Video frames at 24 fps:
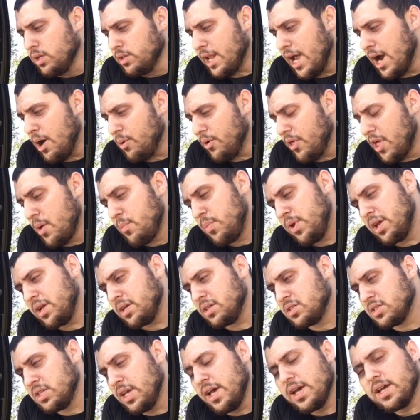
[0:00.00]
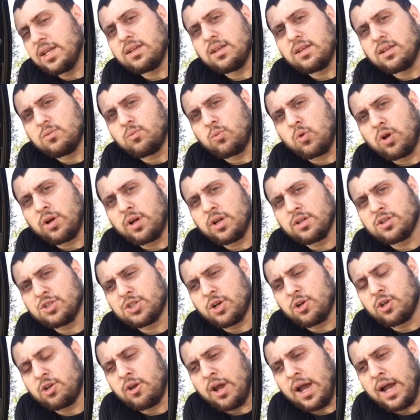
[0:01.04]
Now, with that being said, we're going to
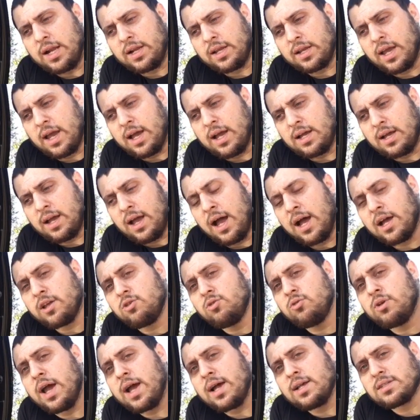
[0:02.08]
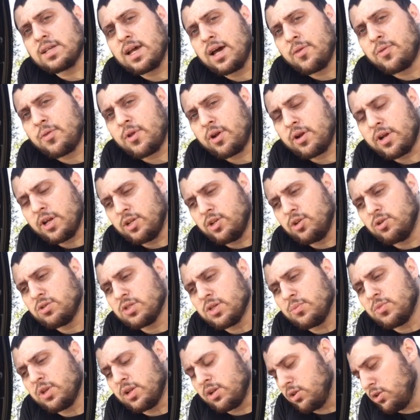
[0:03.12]
show you how you guys out there can do
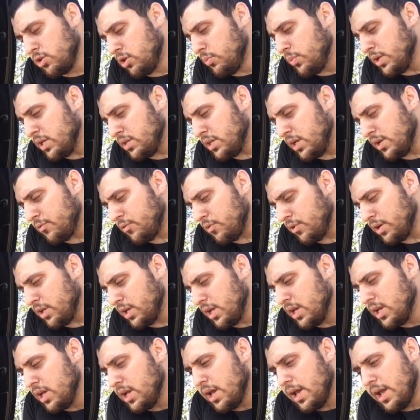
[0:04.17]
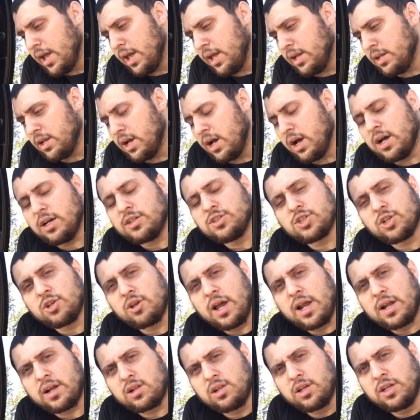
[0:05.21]
something a little bit different and show
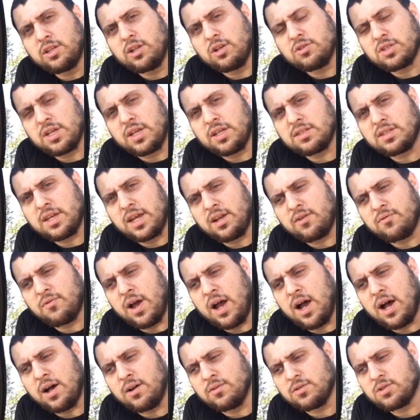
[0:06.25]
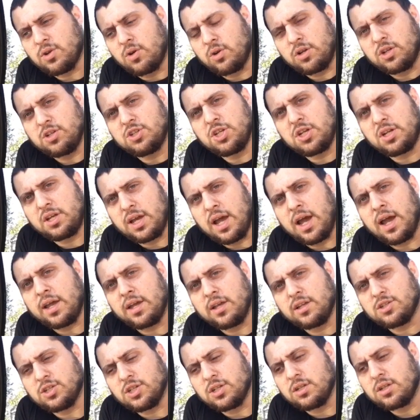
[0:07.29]
you how to clean those intake valves on a GDI
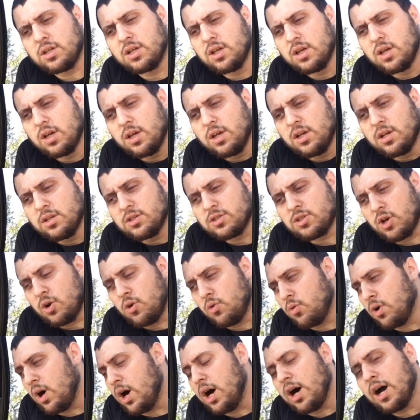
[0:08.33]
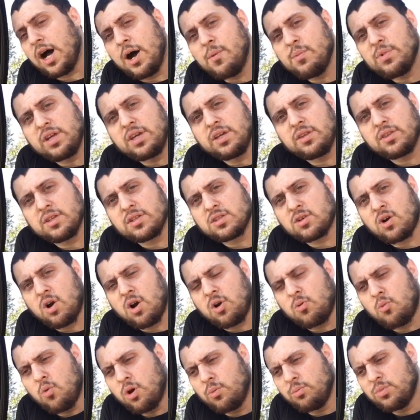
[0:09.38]
engine. So I'm going to get this
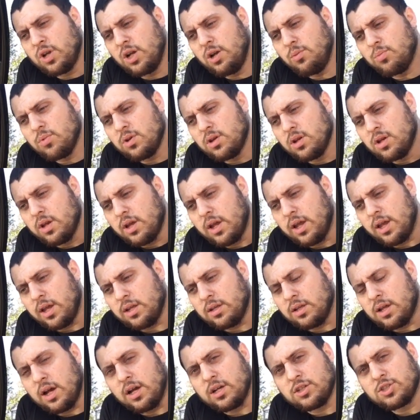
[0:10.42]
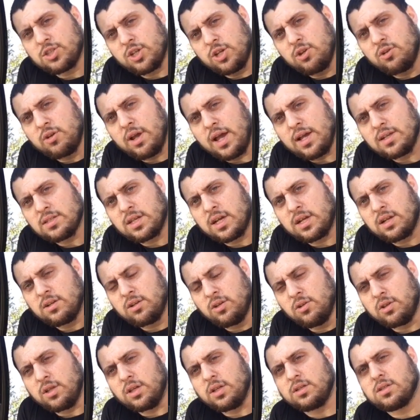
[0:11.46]
car warmed up and show you guys how to
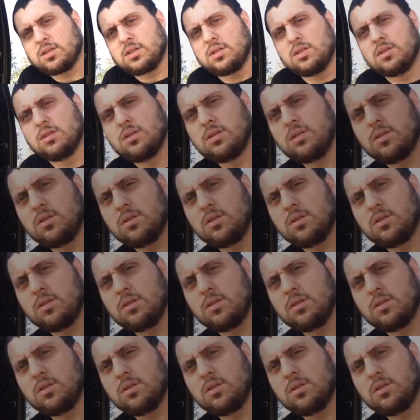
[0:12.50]
do this.